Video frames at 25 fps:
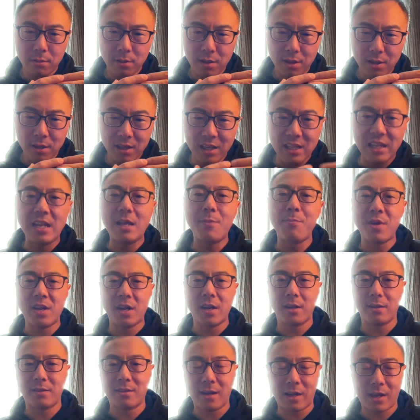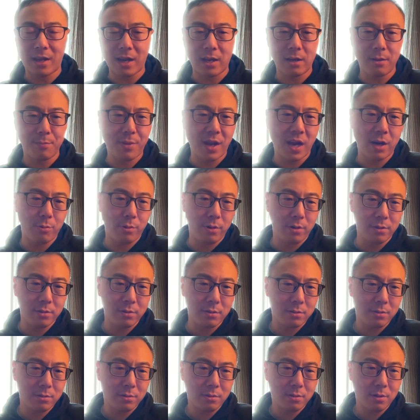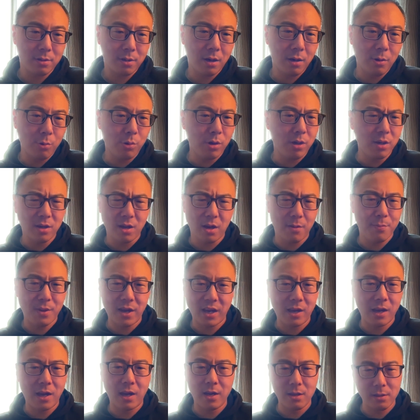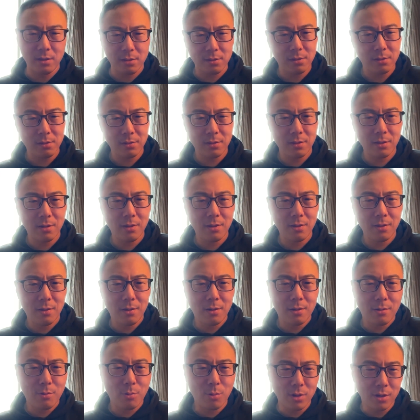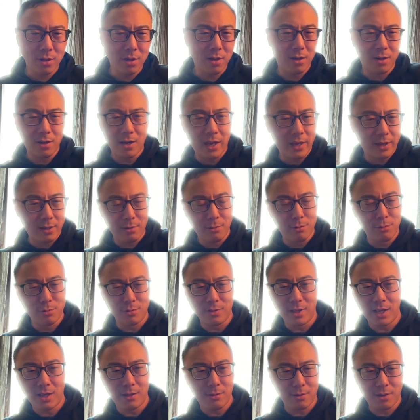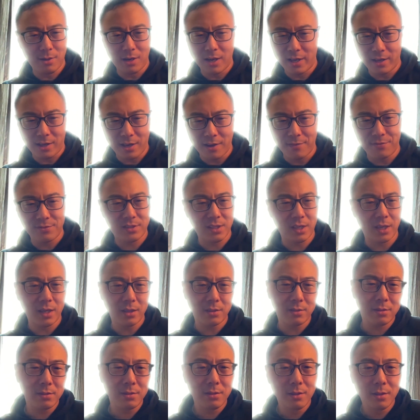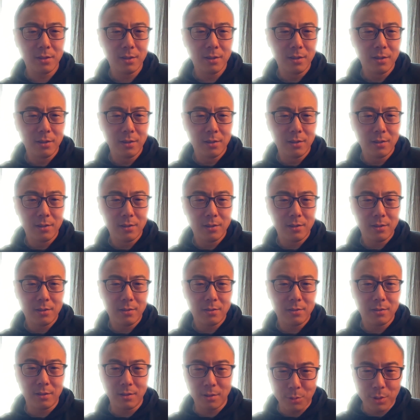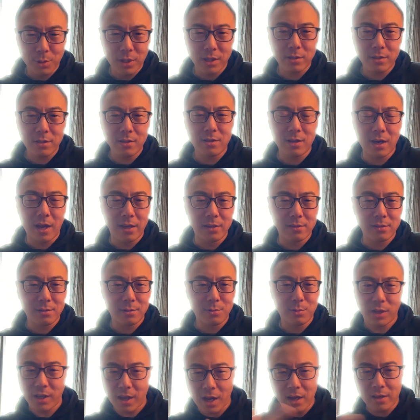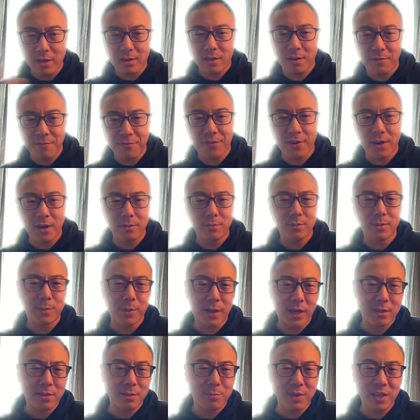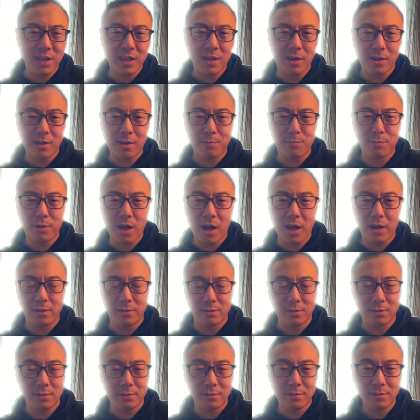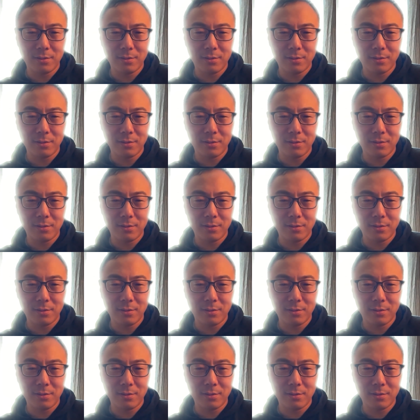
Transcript: eliminate the kind of barriers. Oh, we're not bad guys. We're not like Luna or like FTX. We're good guys. We got it confirmed by the MiCA compliance.